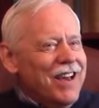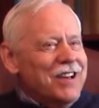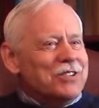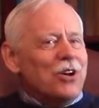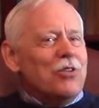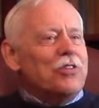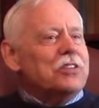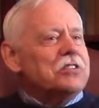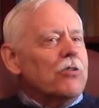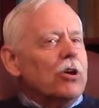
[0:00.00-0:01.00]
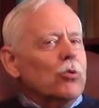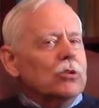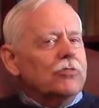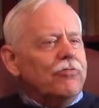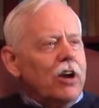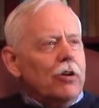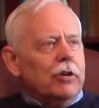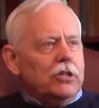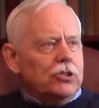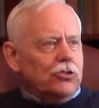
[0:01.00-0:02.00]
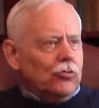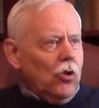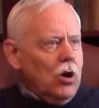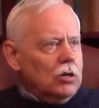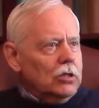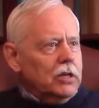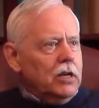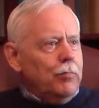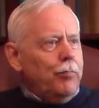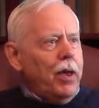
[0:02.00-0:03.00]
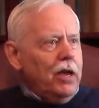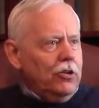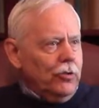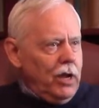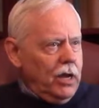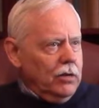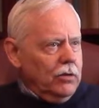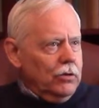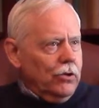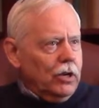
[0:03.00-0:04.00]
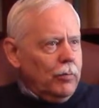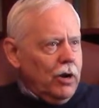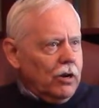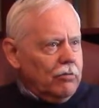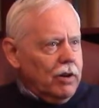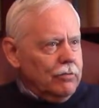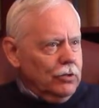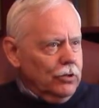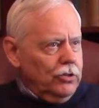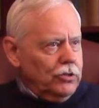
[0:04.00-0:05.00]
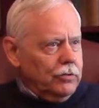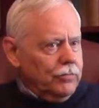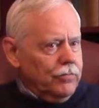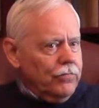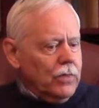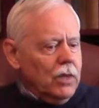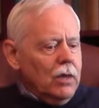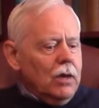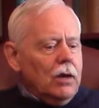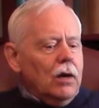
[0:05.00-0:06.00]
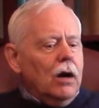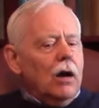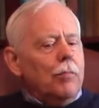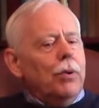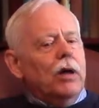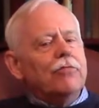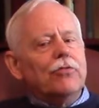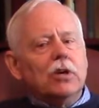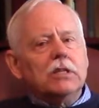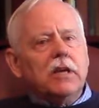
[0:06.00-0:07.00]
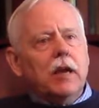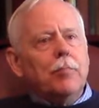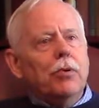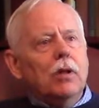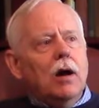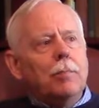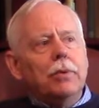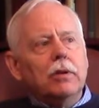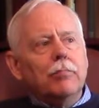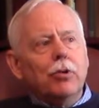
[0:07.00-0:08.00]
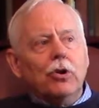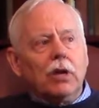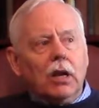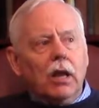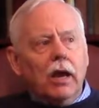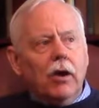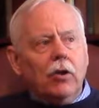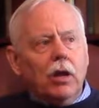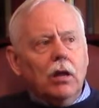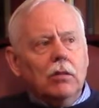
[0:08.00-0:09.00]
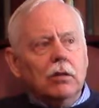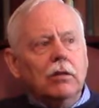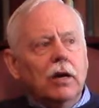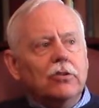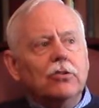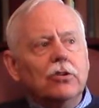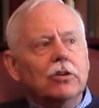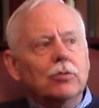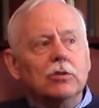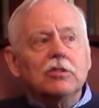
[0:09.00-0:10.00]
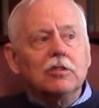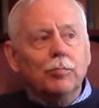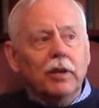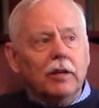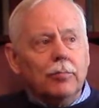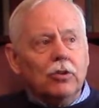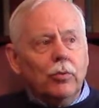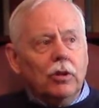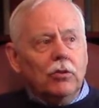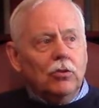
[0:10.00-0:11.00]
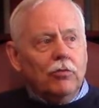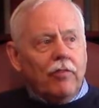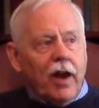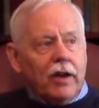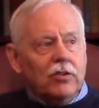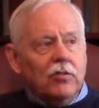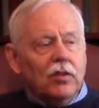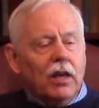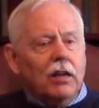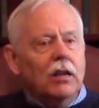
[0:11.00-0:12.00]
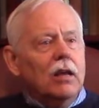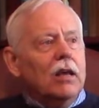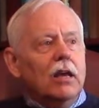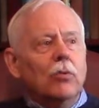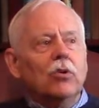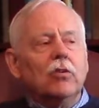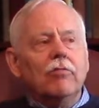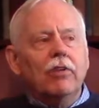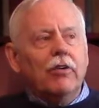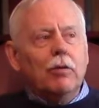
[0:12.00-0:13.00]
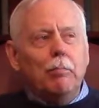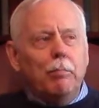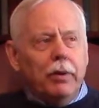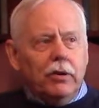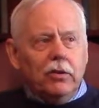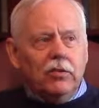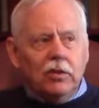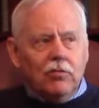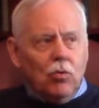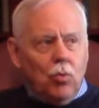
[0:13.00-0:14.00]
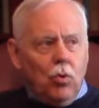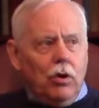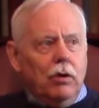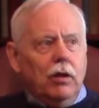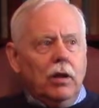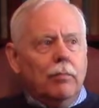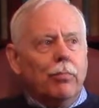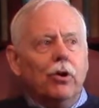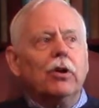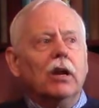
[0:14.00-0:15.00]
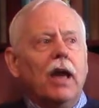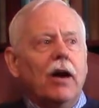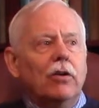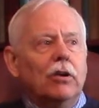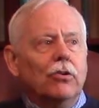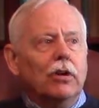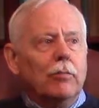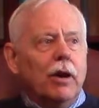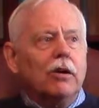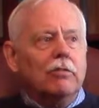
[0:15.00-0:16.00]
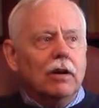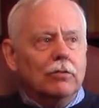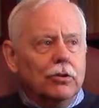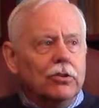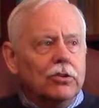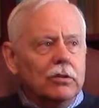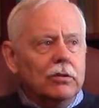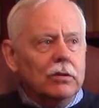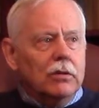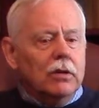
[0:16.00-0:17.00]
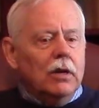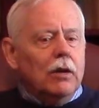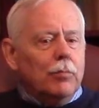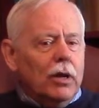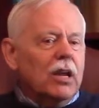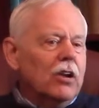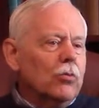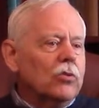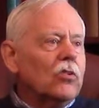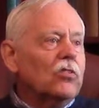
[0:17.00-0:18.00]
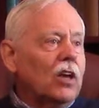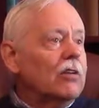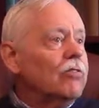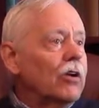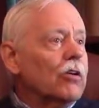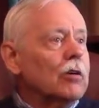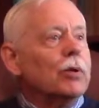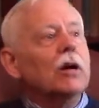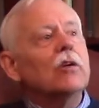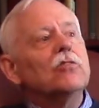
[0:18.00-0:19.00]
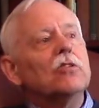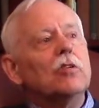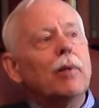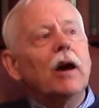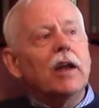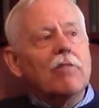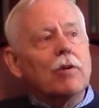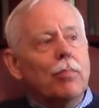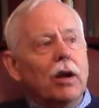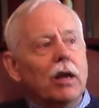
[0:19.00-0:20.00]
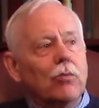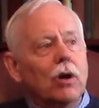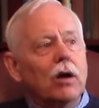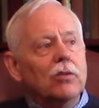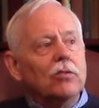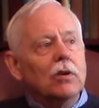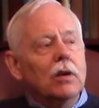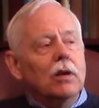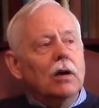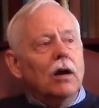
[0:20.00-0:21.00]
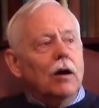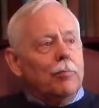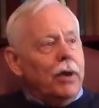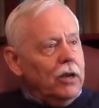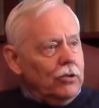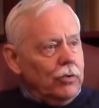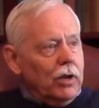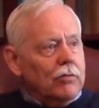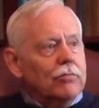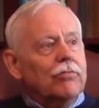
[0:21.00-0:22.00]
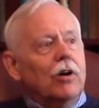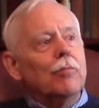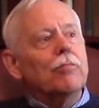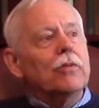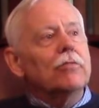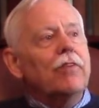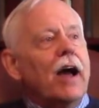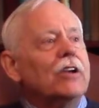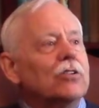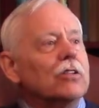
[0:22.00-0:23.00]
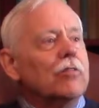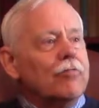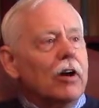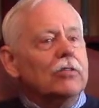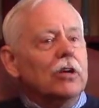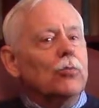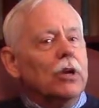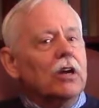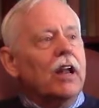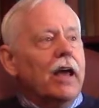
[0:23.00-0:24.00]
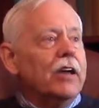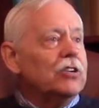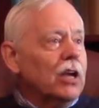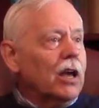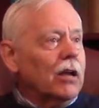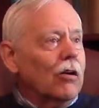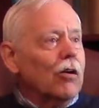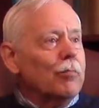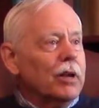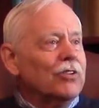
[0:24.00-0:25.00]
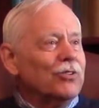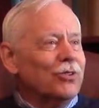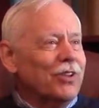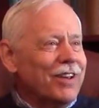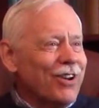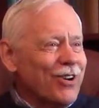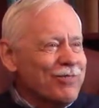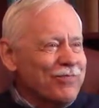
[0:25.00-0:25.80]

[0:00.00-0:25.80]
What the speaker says: So this area was very strongly patriot during the American Revolution. But for example, up in Bergen County, the Dutch church was split between the two factions, and it was a very bitter civil war in Bergen County during the American Revolution. But here it was a safe area because just about everybody was a patriot from the faction that felt that we could educate our ministers here.